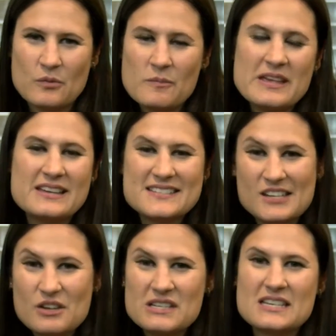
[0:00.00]
We'll be
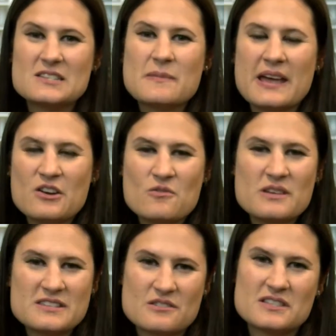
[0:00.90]
continuing to expand our
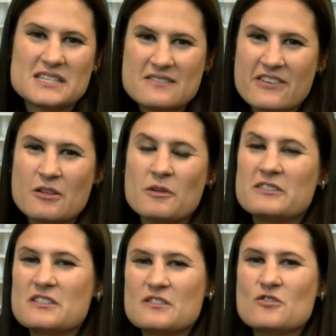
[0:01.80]
resources
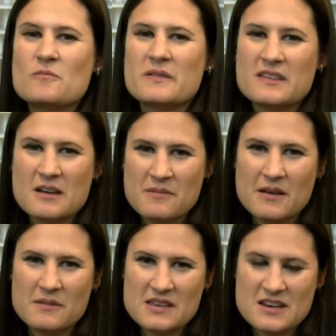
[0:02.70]
available to this group in the
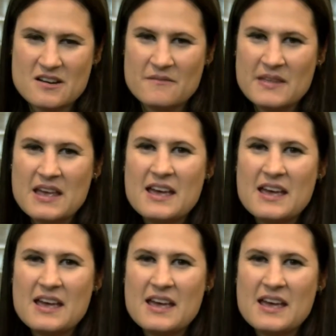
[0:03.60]
upcoming year,